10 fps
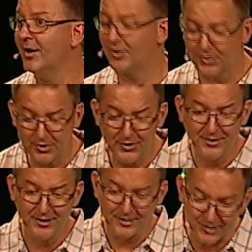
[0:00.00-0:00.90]
a good
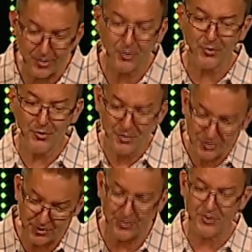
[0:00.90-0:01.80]
local
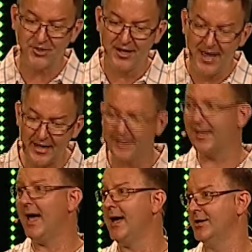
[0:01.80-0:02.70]
church and
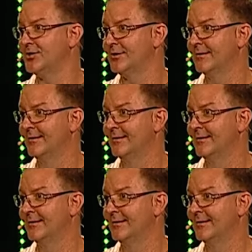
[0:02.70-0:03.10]
engage.